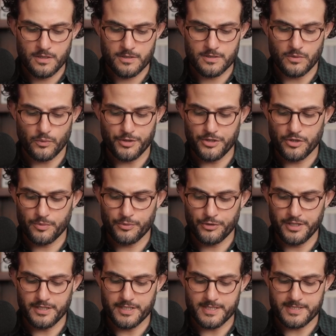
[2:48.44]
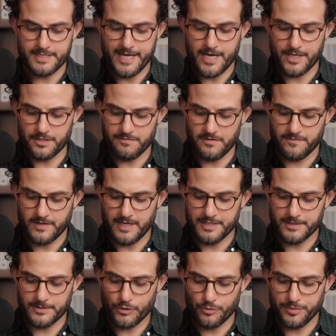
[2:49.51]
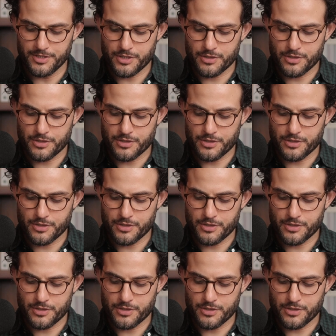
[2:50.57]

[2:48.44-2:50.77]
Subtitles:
So when you're putting this down, if you find it a little bit